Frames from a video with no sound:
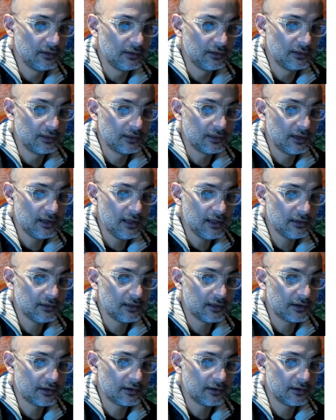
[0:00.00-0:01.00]

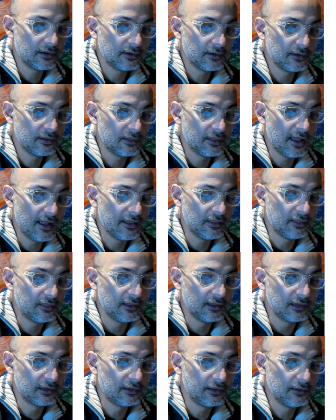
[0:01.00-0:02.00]
greater than
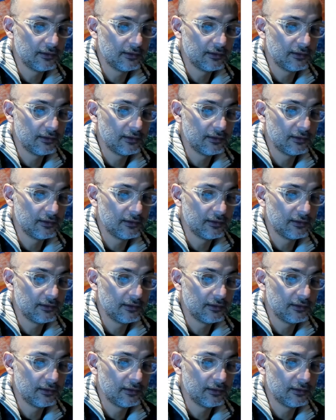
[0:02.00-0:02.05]
30,